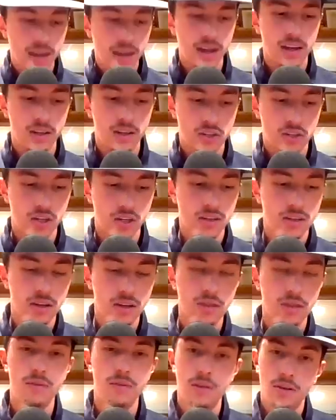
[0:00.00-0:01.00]
And she
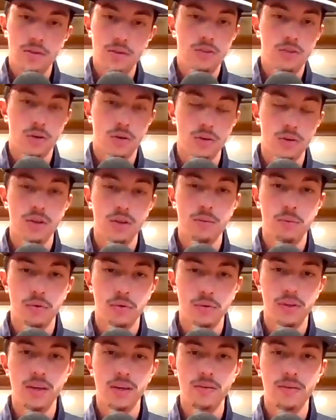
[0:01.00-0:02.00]
did certainly
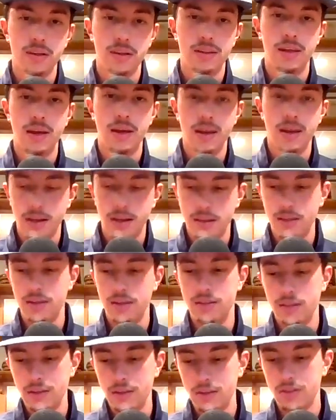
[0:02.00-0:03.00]
believe in that, and
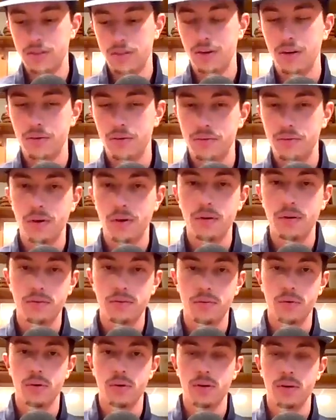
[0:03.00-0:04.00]
they did start falling
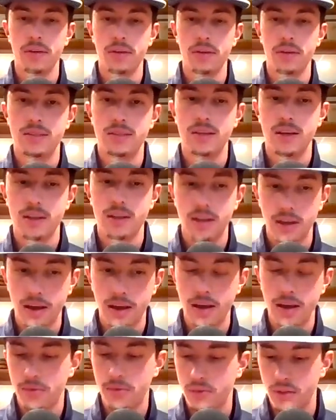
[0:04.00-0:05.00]
for her in that second half.